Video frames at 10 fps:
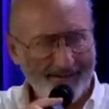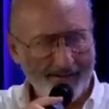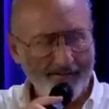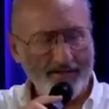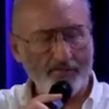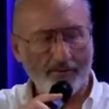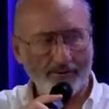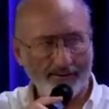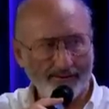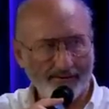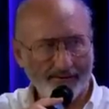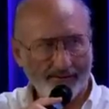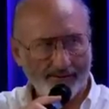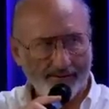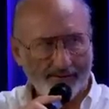Yeah, that's um, right. March
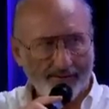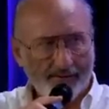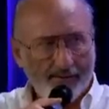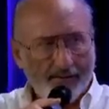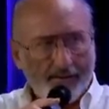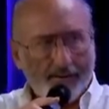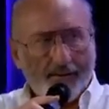on Washington.